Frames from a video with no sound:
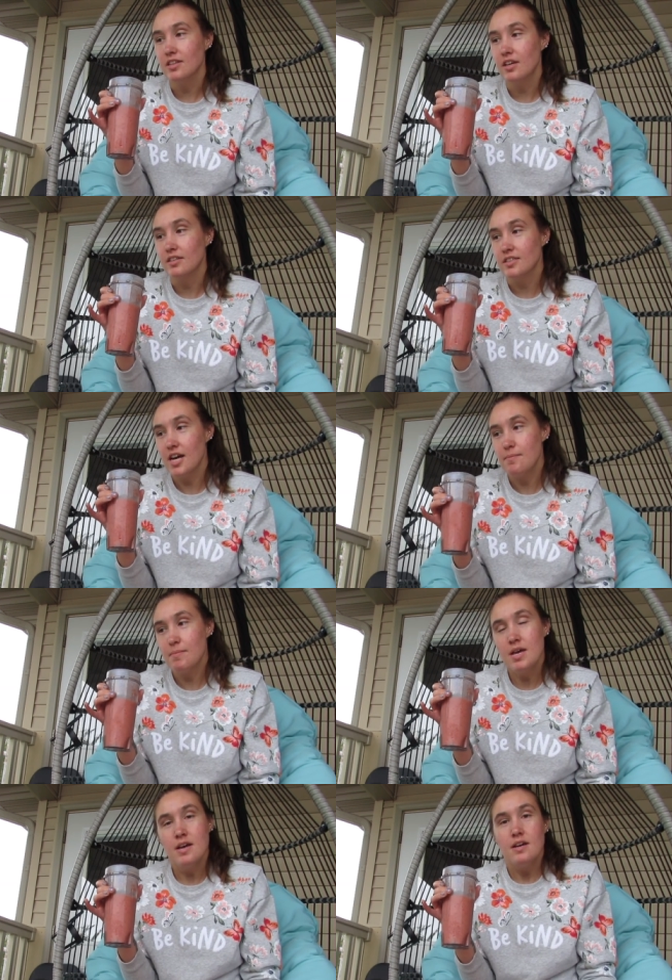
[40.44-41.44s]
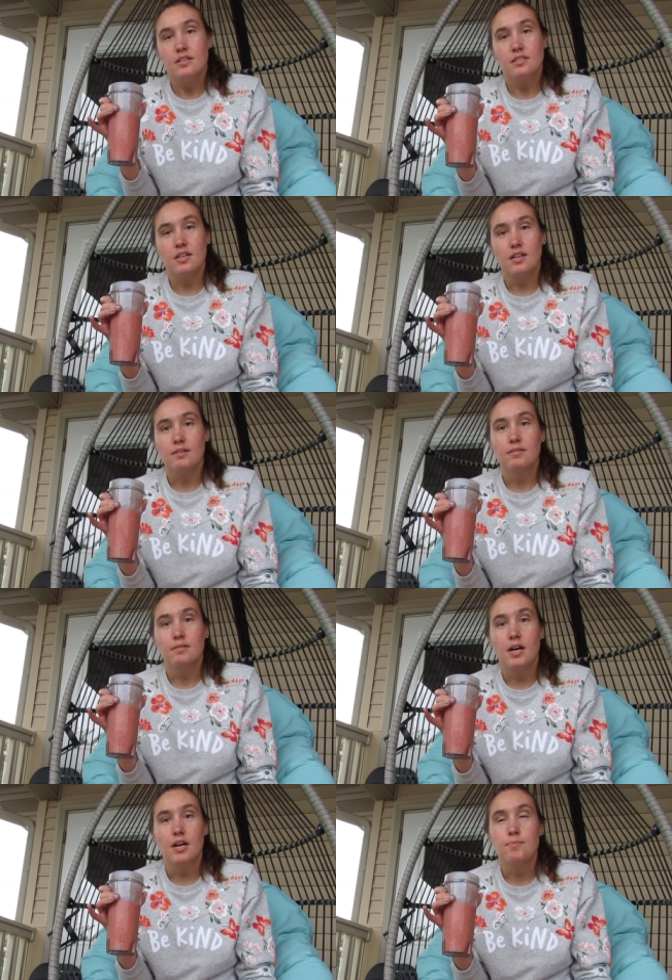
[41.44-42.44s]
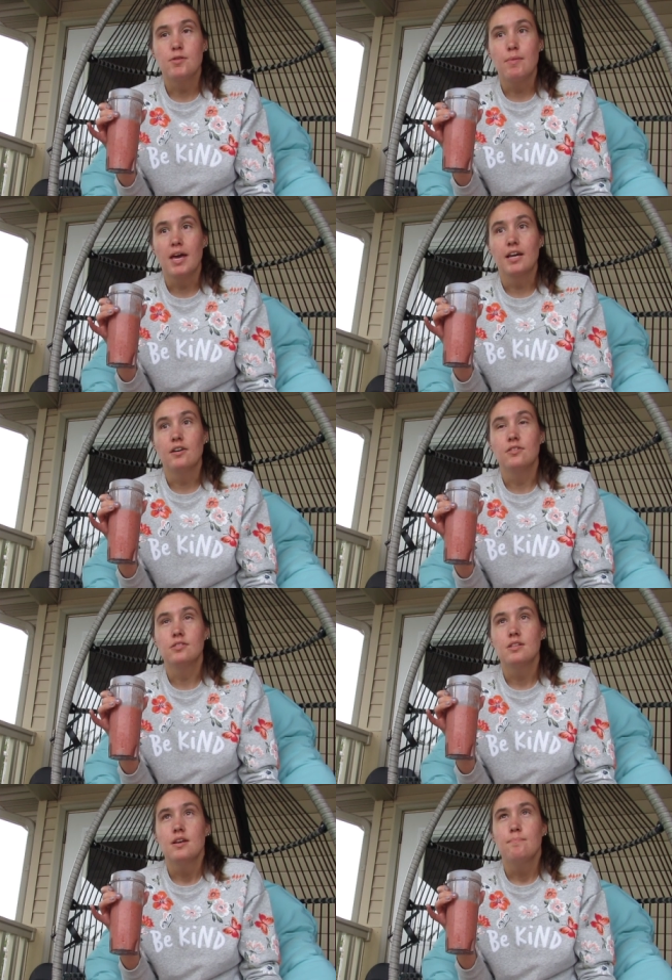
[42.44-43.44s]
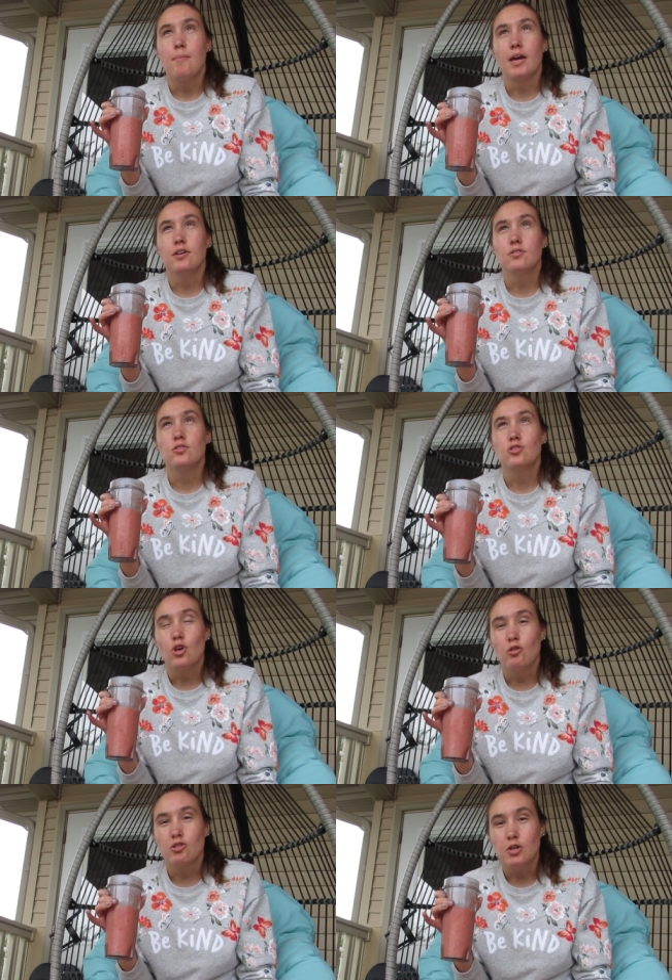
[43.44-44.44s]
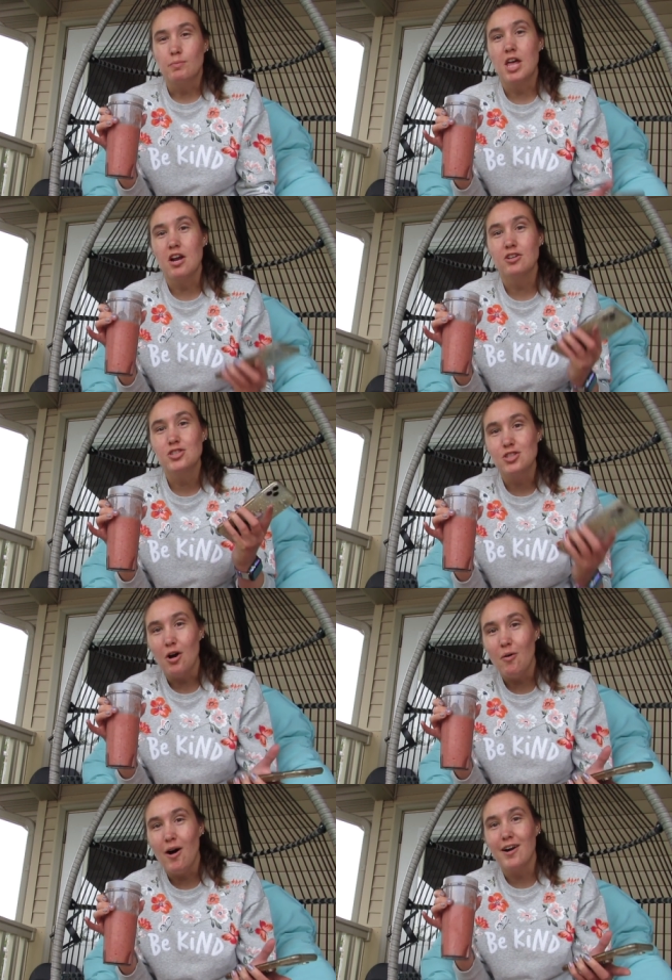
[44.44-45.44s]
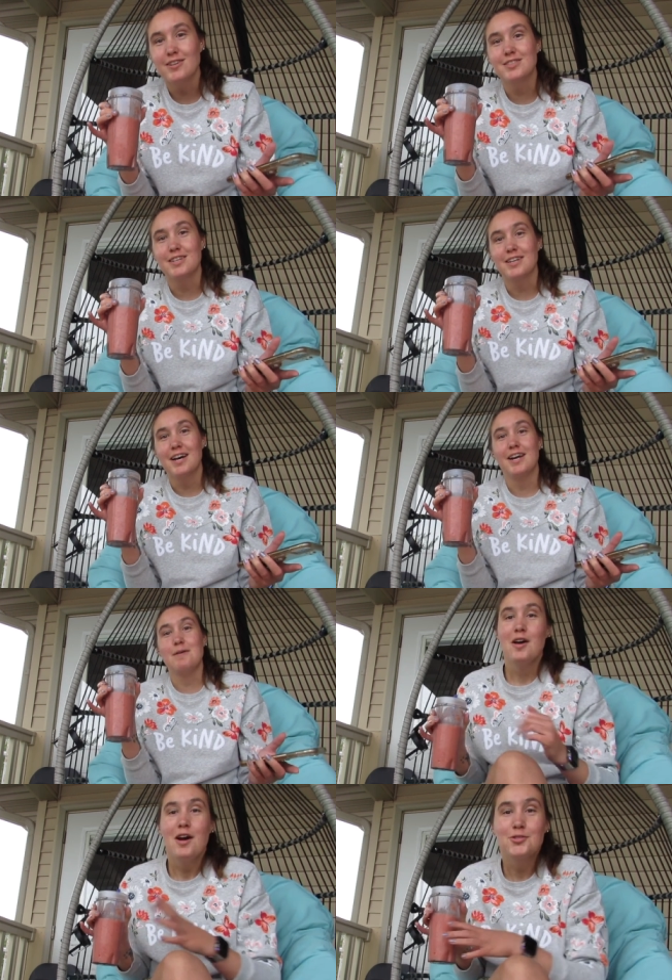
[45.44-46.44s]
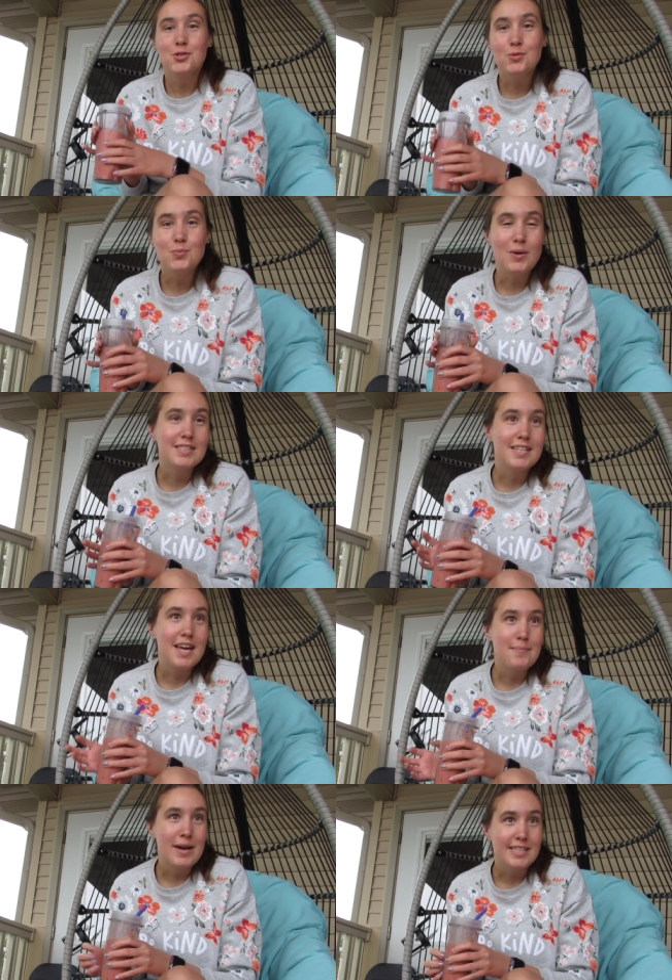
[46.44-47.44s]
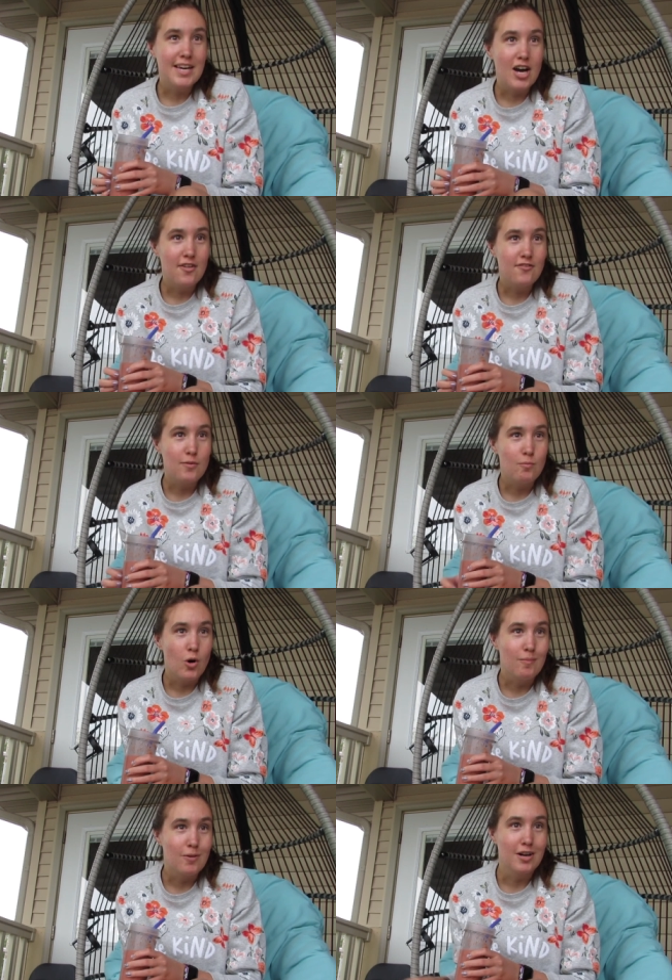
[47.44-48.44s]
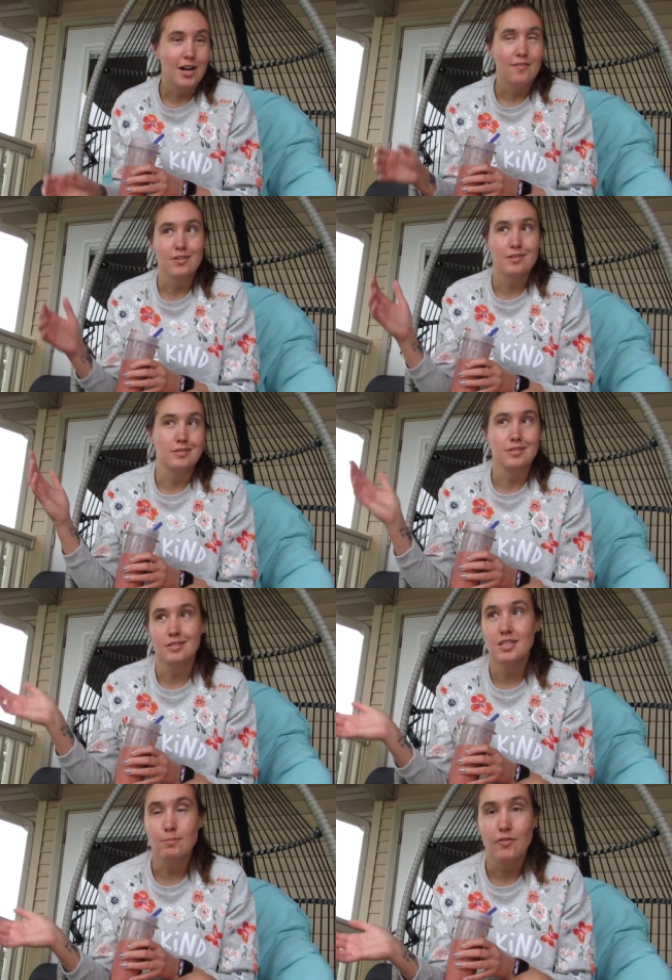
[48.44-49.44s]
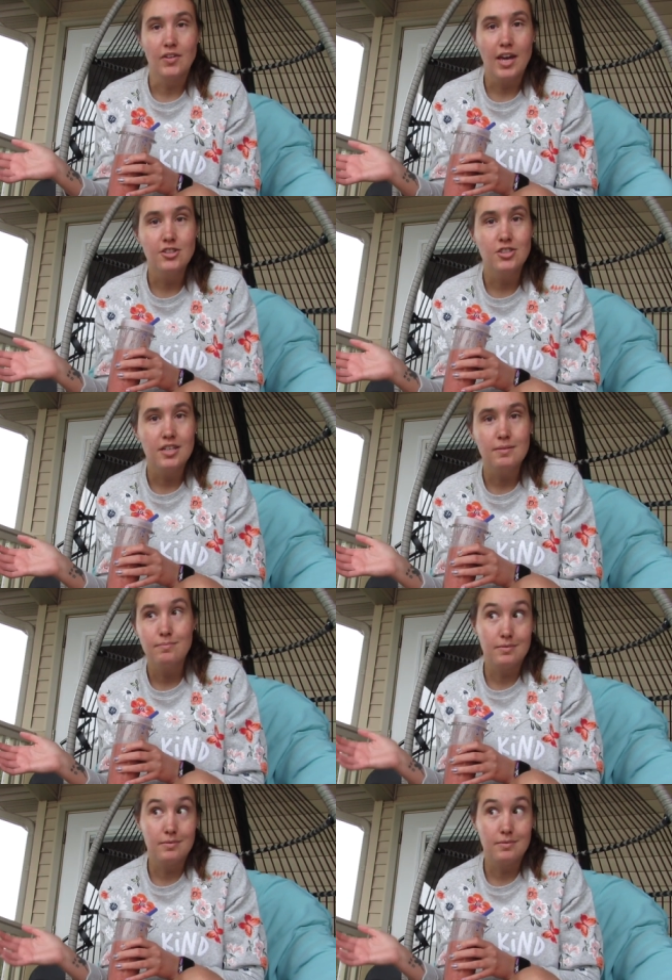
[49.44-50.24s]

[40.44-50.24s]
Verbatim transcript: a long time to cut up the mangoes. Mangoes are so good, but they're so hard to cut up. So it's Wednesday, my day off from Walmart. Obviously it's summer vacation.